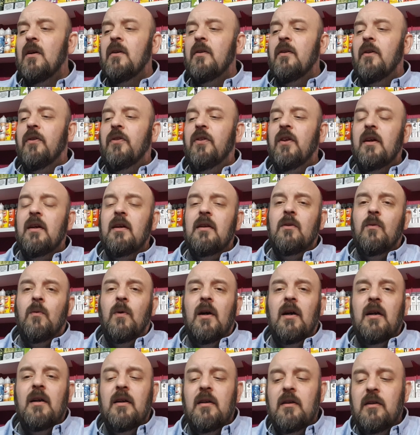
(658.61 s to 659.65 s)
The thicker the
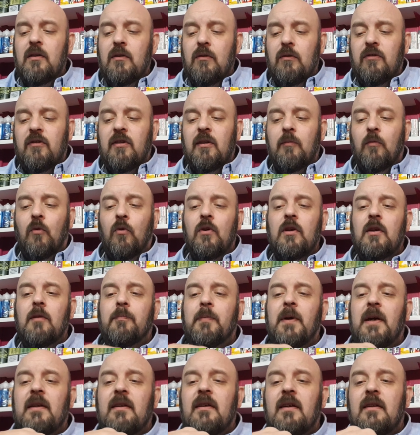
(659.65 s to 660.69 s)
wire you use, the more you
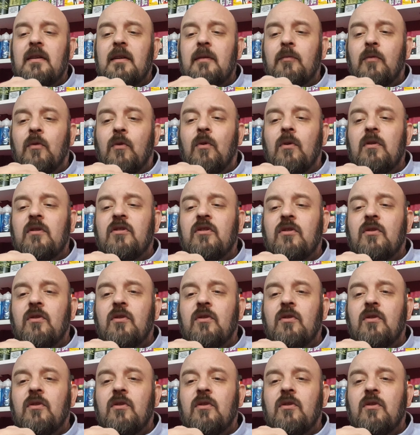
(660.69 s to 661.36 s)
bend it, the more it's